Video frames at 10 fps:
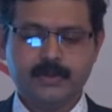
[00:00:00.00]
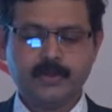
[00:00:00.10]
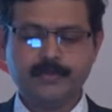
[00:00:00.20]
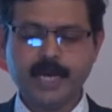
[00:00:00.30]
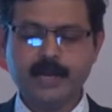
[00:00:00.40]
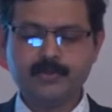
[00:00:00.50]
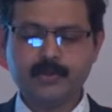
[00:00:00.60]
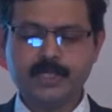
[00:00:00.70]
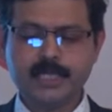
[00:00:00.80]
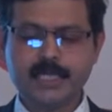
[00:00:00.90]
So, we have
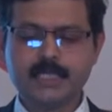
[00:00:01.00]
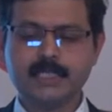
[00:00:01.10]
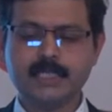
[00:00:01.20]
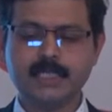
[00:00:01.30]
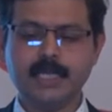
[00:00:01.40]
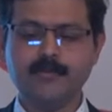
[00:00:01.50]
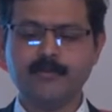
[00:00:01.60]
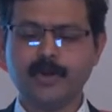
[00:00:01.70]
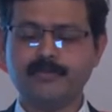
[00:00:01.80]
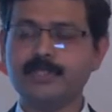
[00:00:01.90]
to encourage
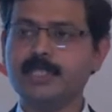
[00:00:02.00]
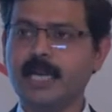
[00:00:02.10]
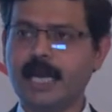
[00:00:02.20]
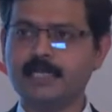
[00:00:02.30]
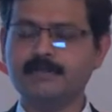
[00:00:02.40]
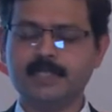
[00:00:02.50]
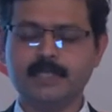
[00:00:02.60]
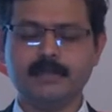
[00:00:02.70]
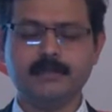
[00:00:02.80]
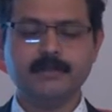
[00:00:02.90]
them for physical
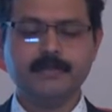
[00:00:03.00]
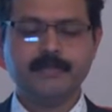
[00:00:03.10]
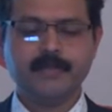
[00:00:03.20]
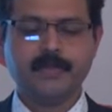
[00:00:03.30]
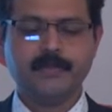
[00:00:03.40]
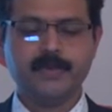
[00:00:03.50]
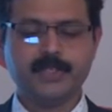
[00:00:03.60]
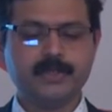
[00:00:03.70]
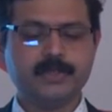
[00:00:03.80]
activity, which